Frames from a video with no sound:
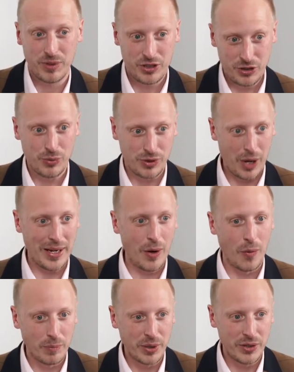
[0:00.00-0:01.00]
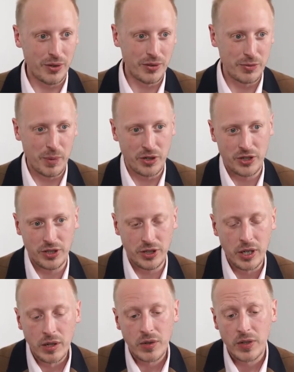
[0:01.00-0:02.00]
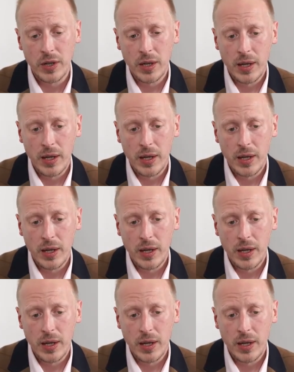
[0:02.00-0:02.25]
still going on, but not as much in the news.